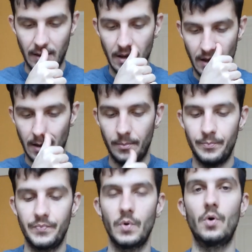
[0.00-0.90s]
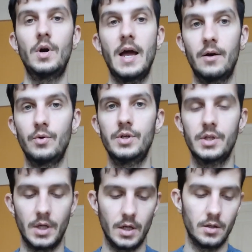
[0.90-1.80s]
or
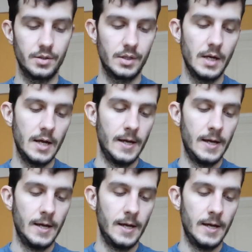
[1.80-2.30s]
language skills.